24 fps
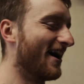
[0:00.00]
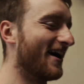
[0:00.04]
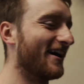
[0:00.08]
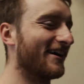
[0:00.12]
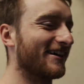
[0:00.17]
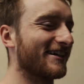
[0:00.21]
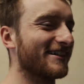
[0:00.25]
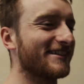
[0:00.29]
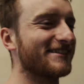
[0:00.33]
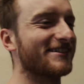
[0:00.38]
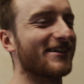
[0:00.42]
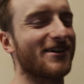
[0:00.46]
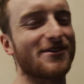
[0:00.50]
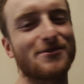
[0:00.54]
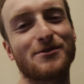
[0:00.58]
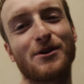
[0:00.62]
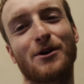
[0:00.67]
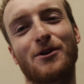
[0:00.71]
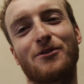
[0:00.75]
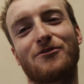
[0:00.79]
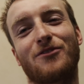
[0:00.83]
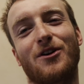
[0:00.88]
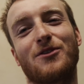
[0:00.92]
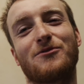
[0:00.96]
I don't
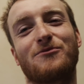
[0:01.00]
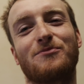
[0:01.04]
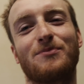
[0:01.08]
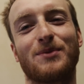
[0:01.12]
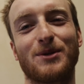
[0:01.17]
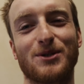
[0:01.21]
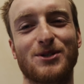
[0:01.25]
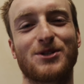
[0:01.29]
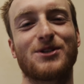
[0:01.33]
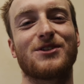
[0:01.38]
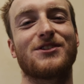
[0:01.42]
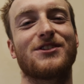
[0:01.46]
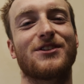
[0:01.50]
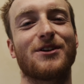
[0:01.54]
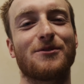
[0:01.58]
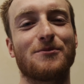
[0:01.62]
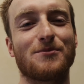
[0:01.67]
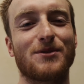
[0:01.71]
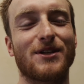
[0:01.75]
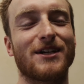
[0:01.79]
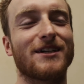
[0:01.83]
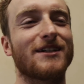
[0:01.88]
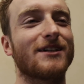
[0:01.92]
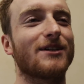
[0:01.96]
know if I've butchered
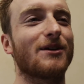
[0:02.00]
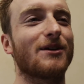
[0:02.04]
something